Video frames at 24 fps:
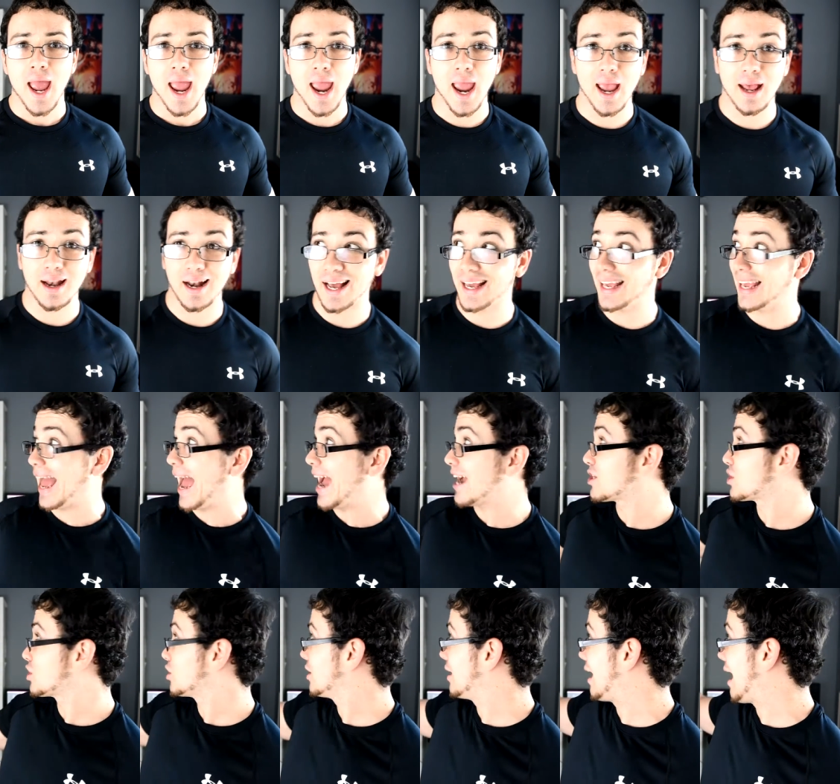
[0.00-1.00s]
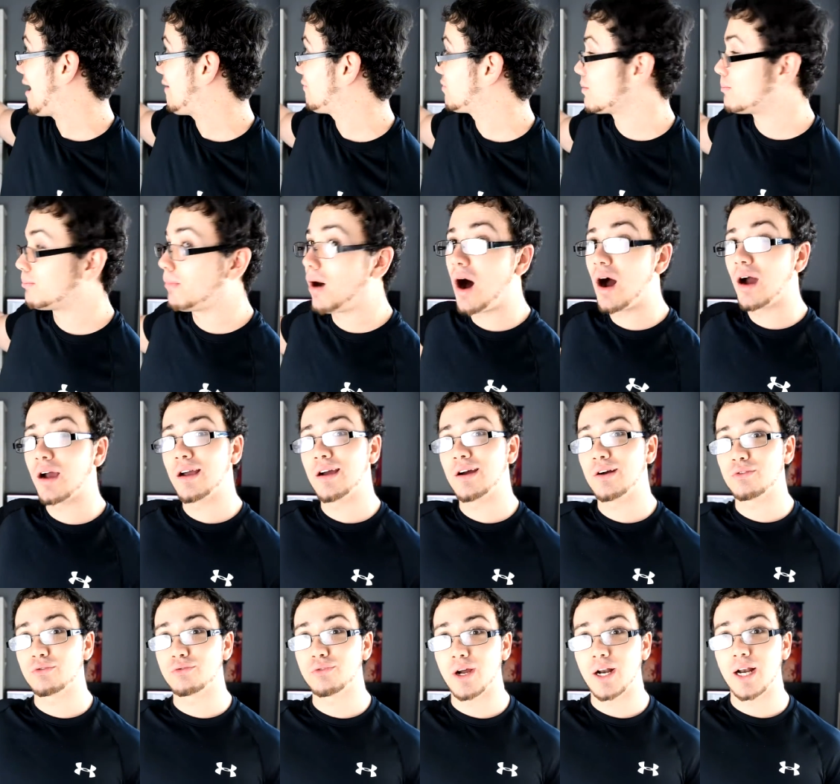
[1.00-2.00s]
And I actually have the manga
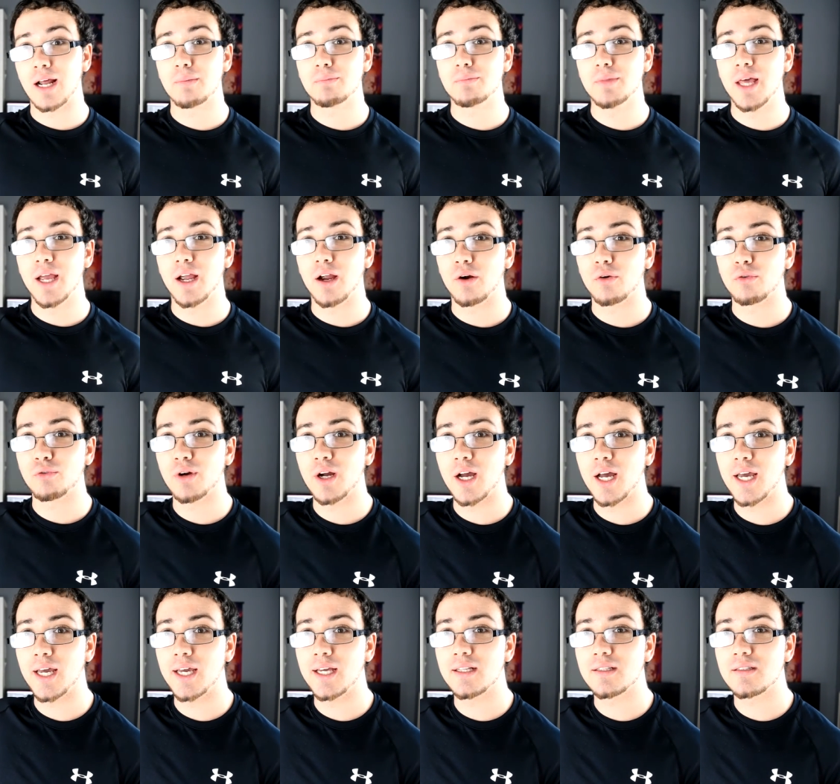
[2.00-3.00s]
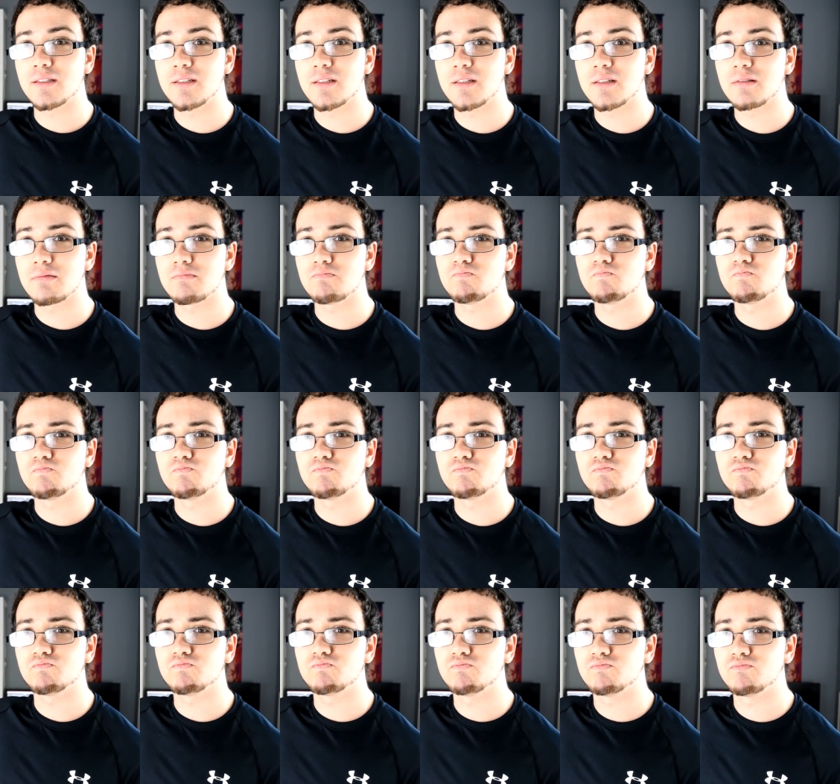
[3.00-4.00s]
right up there, right?
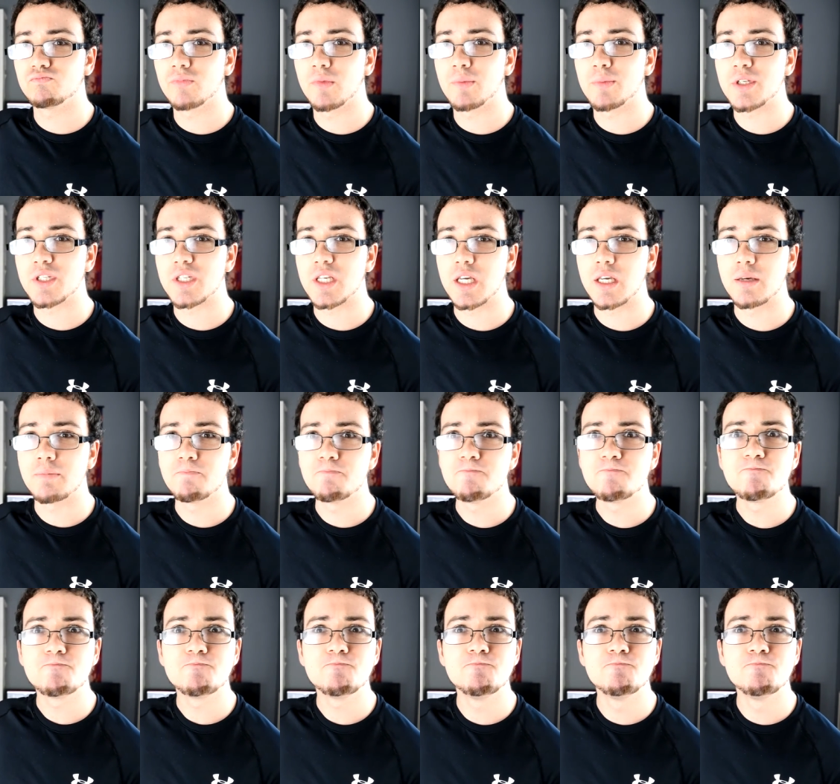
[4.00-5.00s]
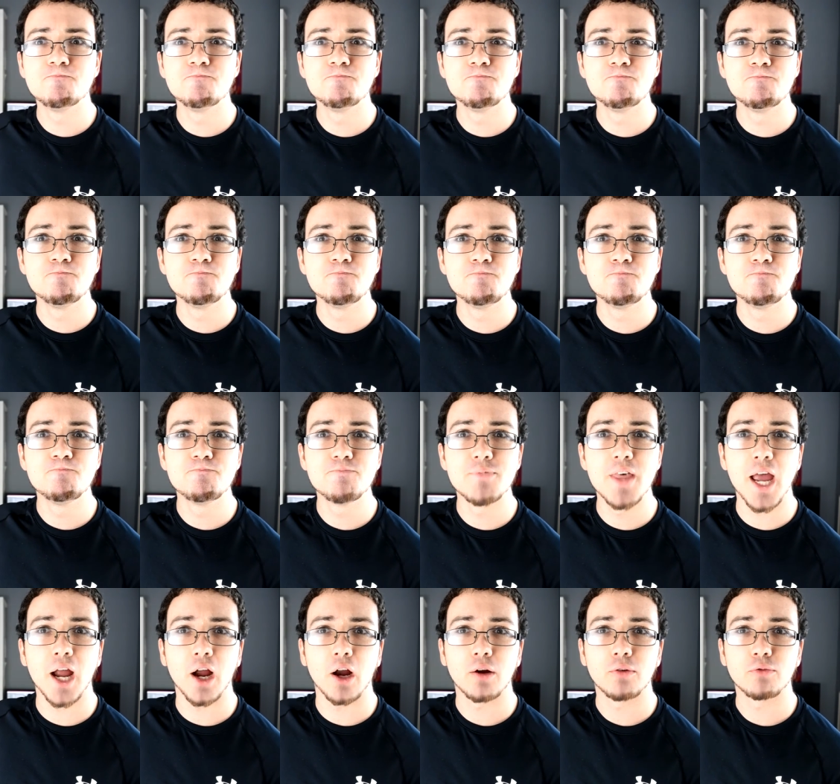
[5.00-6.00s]
Let me see.
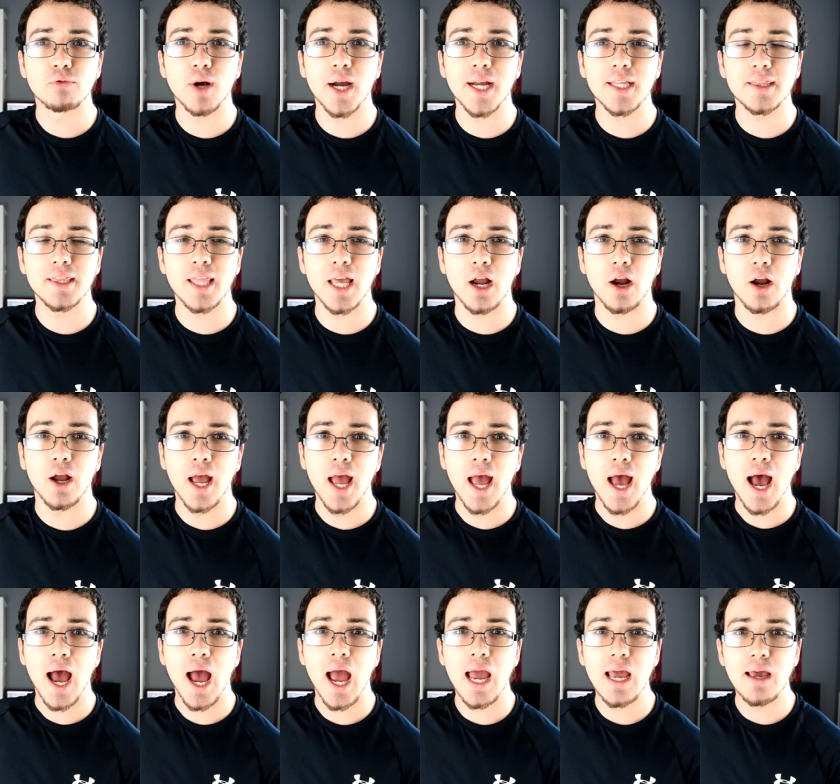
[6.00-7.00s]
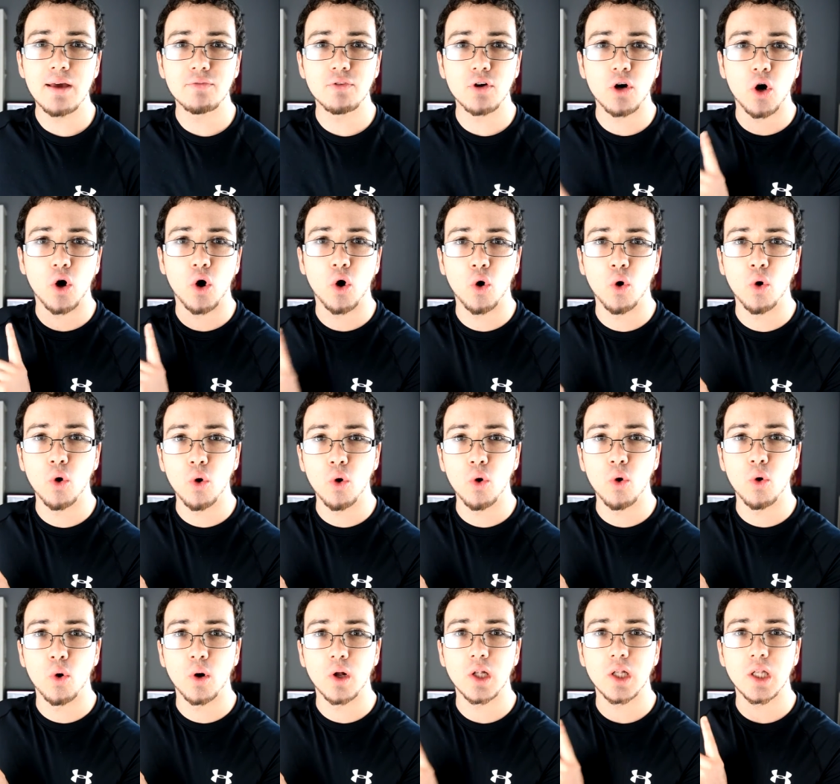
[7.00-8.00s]
There, right there. I have a
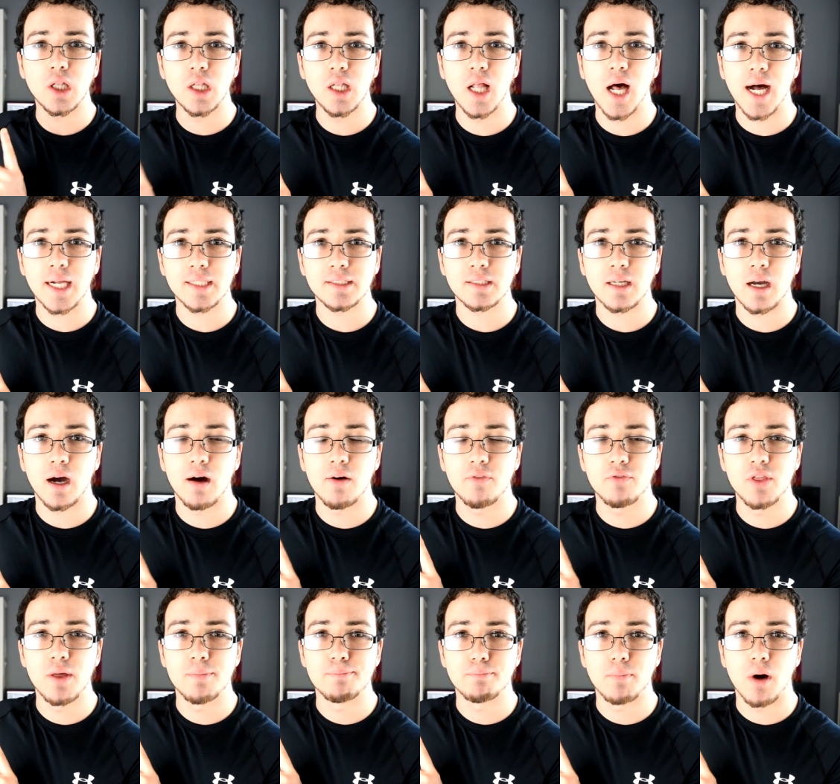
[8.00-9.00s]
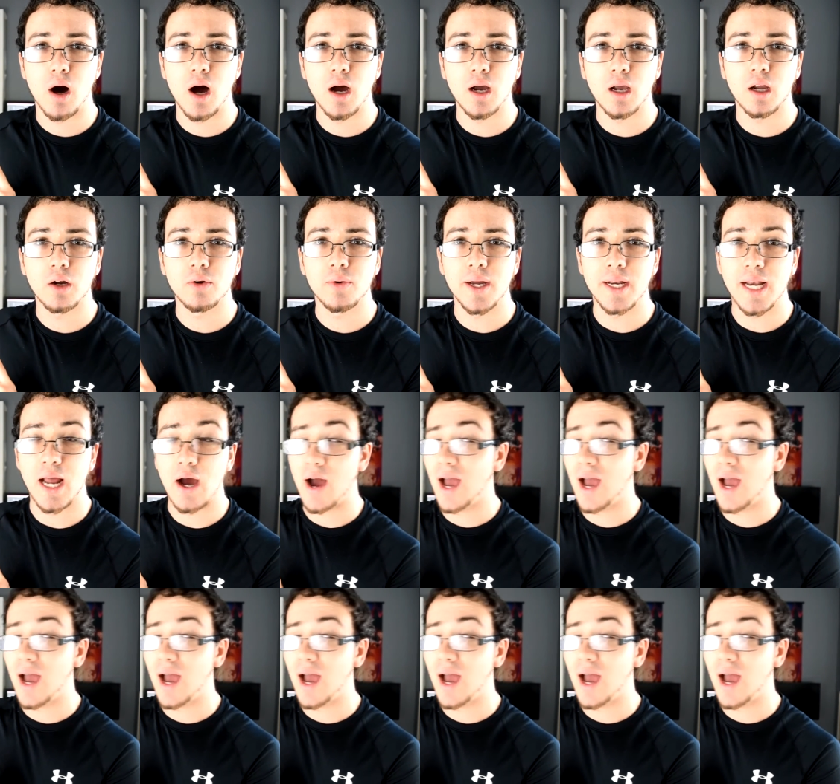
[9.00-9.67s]
whole lot of the manga right now.